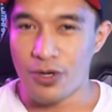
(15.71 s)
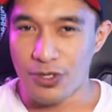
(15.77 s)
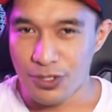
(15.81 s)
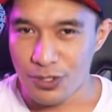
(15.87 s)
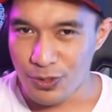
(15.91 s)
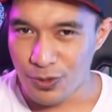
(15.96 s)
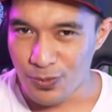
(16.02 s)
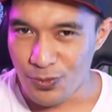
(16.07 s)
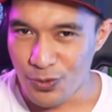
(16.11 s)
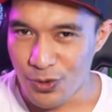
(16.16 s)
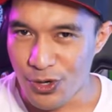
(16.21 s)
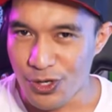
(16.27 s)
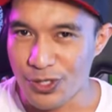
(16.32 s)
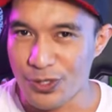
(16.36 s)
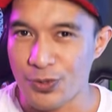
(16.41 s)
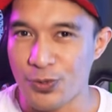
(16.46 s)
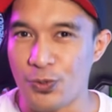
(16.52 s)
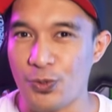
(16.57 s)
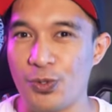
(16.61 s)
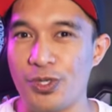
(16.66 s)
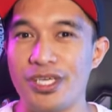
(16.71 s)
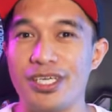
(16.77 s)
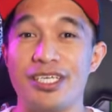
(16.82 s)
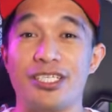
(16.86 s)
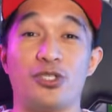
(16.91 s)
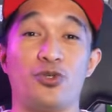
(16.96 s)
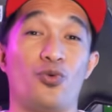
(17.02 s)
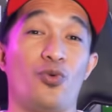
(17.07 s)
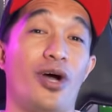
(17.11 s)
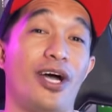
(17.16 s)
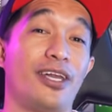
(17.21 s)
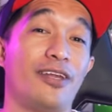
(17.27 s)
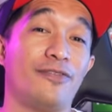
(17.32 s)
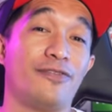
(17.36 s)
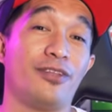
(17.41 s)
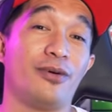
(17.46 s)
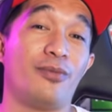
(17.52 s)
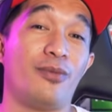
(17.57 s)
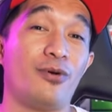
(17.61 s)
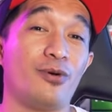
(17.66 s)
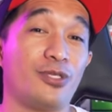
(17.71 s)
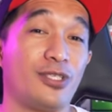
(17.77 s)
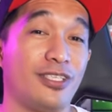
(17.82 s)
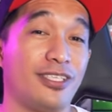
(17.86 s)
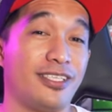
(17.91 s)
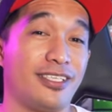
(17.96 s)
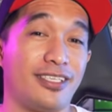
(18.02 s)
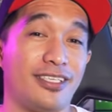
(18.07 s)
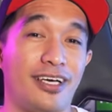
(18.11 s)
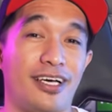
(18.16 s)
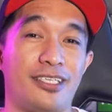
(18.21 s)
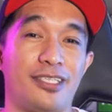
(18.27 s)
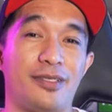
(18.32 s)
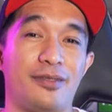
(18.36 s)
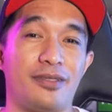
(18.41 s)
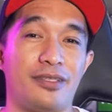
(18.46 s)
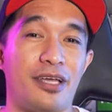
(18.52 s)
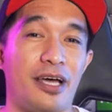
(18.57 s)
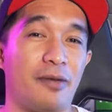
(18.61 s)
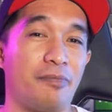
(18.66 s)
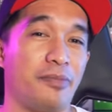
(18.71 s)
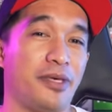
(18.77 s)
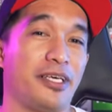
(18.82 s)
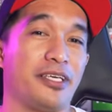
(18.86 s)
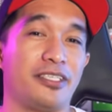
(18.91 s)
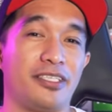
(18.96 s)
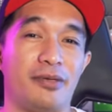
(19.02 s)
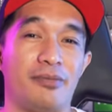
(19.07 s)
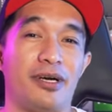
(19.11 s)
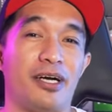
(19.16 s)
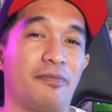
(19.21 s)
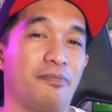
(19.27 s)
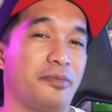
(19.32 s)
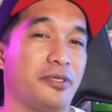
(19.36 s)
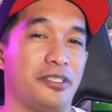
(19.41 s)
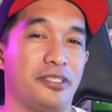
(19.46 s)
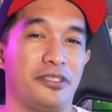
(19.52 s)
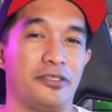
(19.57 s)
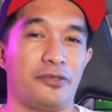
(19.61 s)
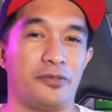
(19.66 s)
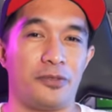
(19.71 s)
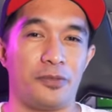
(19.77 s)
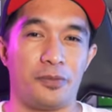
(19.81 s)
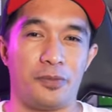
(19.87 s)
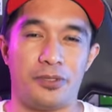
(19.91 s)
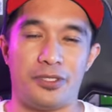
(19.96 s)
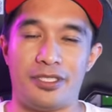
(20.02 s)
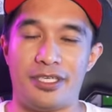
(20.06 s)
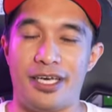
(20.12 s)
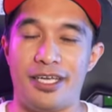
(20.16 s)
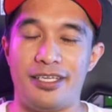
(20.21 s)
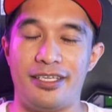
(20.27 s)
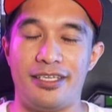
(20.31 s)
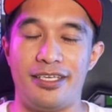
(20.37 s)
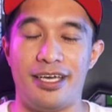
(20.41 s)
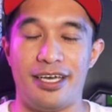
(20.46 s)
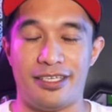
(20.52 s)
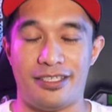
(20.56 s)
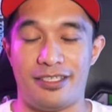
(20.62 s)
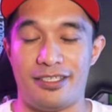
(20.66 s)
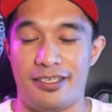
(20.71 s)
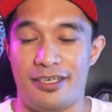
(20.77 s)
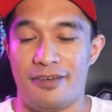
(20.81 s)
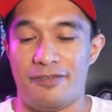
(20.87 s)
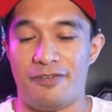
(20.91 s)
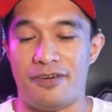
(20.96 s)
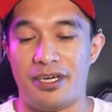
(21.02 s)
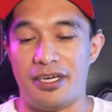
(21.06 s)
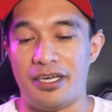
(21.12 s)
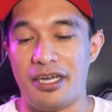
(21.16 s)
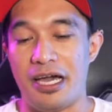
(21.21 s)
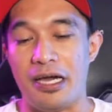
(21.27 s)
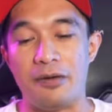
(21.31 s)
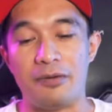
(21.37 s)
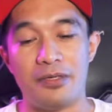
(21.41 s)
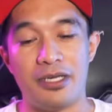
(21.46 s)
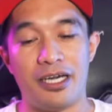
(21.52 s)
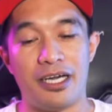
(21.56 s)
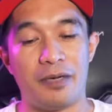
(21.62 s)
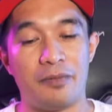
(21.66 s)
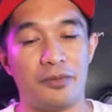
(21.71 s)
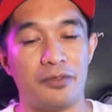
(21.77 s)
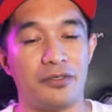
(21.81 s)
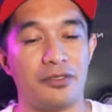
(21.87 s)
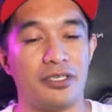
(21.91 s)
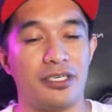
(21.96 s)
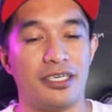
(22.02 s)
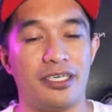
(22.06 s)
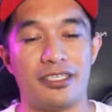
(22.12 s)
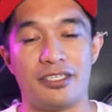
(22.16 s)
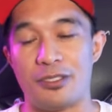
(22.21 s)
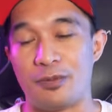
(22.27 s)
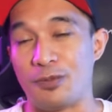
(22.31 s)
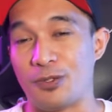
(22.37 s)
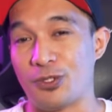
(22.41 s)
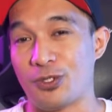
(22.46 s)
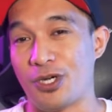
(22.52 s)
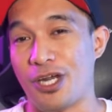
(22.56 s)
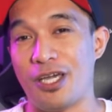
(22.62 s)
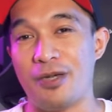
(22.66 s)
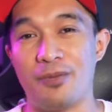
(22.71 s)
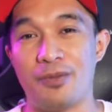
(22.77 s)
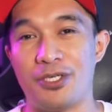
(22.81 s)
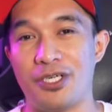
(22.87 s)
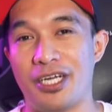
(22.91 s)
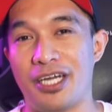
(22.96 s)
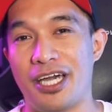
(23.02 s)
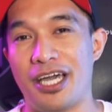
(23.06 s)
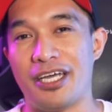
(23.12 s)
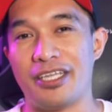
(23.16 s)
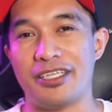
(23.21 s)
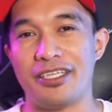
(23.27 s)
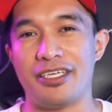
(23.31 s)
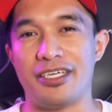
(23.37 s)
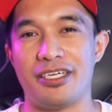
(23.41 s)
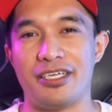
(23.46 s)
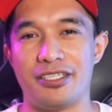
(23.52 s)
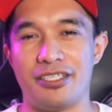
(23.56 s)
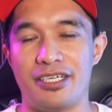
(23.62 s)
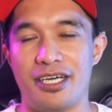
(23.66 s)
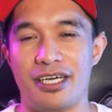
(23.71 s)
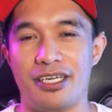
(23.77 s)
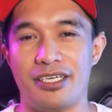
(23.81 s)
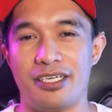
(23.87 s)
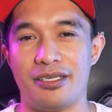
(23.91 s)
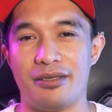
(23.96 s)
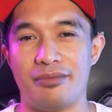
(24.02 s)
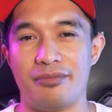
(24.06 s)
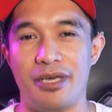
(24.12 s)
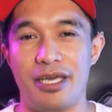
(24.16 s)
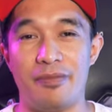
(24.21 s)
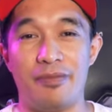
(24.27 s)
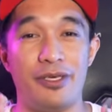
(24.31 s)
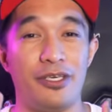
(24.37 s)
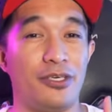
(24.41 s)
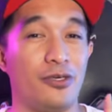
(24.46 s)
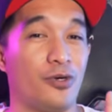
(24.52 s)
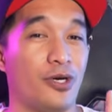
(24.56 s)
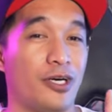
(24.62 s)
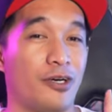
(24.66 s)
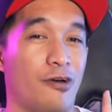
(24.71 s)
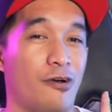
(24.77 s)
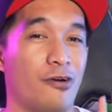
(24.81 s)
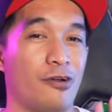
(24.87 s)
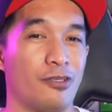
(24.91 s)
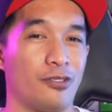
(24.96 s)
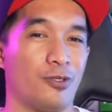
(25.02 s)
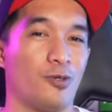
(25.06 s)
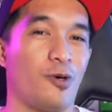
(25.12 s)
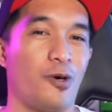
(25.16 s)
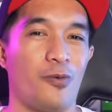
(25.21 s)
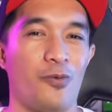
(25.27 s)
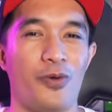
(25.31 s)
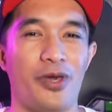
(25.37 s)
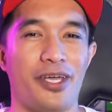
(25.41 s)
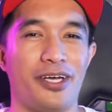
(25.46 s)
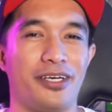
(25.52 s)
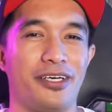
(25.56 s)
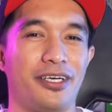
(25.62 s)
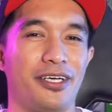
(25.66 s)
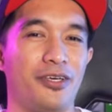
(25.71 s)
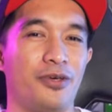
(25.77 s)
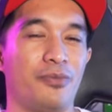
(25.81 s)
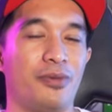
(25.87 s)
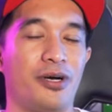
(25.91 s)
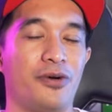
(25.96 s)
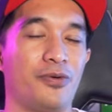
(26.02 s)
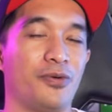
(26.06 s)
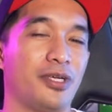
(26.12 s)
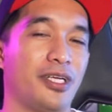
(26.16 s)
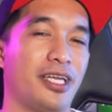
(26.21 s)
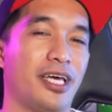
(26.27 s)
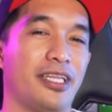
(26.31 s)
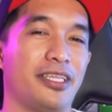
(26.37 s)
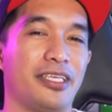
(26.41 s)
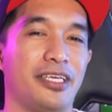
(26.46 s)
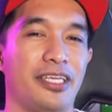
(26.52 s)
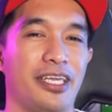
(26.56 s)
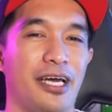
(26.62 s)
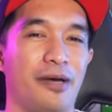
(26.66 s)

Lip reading: Custom water cooling is one of the most discussed topics sa mga PC groups. And yes, if nauna ka pong subscriber ng ating channel, maybe you are also aware na yung mga una nating